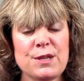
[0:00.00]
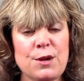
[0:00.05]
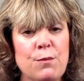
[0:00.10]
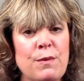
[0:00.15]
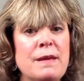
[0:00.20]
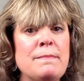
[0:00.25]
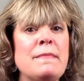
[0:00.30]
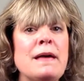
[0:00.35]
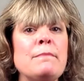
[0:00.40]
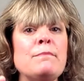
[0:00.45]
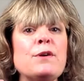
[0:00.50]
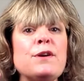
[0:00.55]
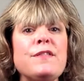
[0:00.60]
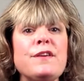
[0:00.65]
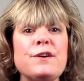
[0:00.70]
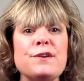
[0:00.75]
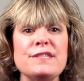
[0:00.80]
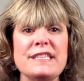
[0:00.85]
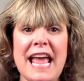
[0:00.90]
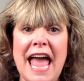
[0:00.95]
So remember
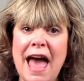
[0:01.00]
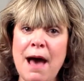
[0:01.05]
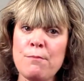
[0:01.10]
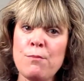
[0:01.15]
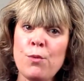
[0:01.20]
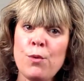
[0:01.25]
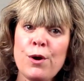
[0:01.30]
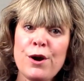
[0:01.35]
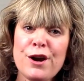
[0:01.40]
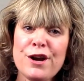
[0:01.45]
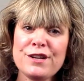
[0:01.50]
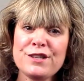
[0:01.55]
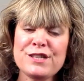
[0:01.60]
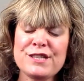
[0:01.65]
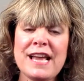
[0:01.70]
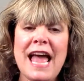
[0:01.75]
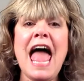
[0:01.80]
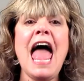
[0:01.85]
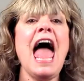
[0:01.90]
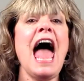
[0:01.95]
those M
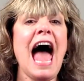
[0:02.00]
words